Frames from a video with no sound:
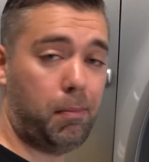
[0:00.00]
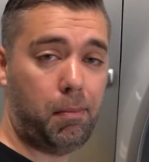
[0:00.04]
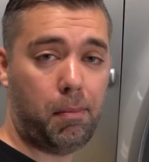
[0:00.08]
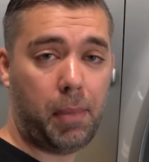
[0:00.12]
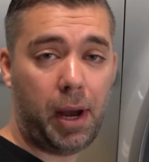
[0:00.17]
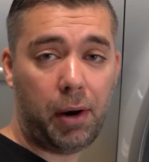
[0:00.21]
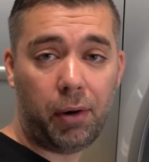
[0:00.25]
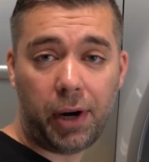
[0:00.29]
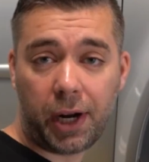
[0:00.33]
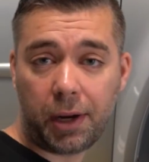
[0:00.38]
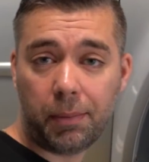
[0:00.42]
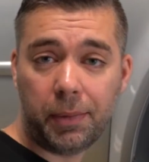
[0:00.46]

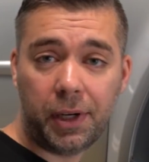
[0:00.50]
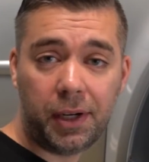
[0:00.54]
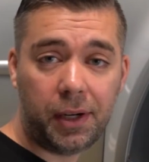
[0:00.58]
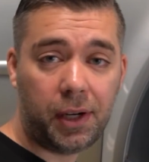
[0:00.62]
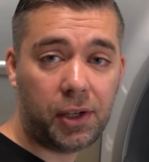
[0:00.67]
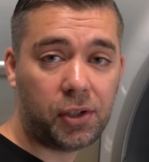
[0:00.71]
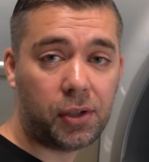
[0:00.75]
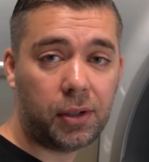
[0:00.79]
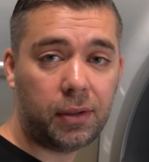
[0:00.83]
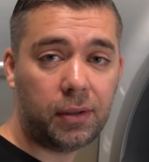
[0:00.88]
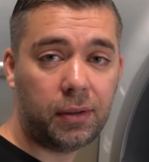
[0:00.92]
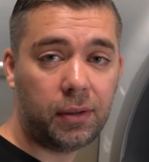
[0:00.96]
My
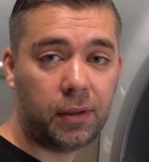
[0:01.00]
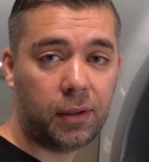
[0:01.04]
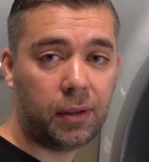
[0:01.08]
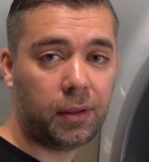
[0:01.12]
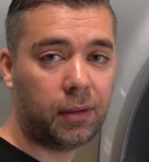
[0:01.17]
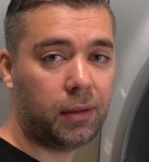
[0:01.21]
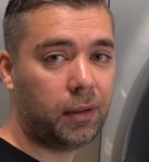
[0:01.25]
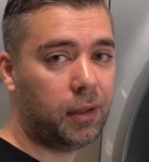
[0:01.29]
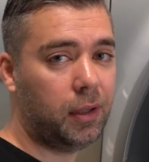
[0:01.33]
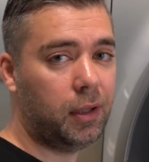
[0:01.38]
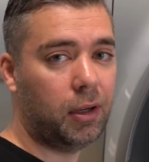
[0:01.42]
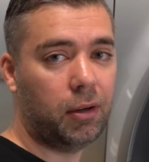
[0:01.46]
recommendation,
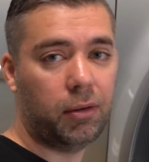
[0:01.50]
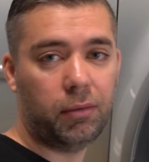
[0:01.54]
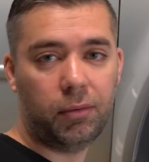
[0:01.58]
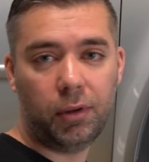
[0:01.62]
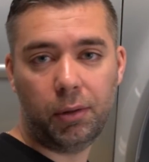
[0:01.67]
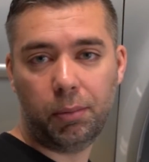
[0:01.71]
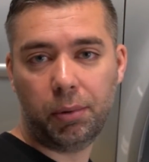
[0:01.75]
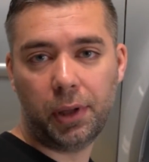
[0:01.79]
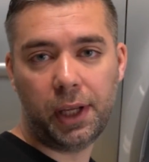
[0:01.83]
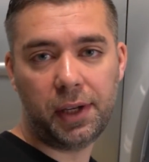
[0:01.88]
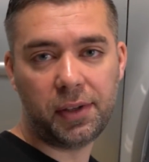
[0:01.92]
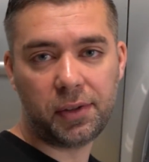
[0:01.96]

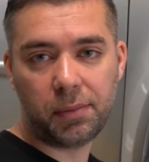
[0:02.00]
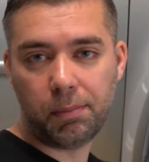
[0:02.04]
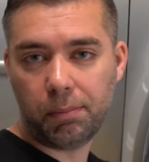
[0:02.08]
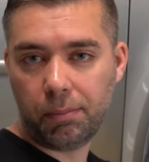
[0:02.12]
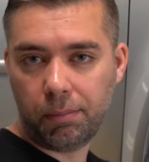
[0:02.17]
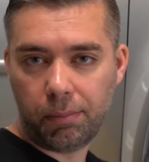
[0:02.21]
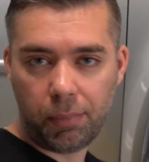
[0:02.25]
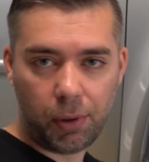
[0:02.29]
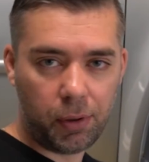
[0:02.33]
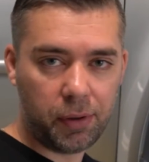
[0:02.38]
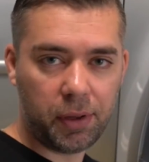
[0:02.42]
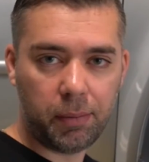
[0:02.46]
replace
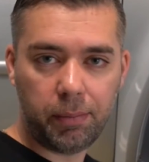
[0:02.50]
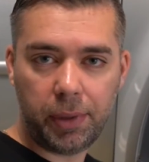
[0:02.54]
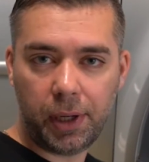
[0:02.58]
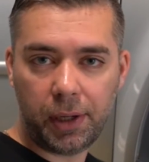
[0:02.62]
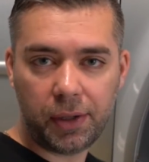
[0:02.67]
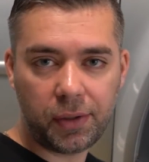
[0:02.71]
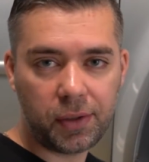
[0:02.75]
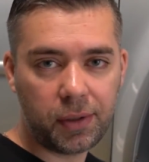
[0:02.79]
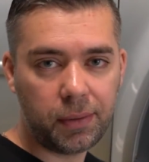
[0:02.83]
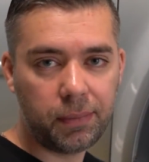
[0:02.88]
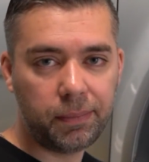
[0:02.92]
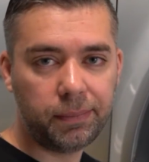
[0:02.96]
both in
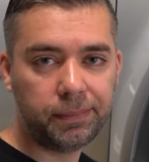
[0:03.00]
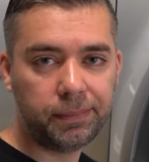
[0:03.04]
pairs.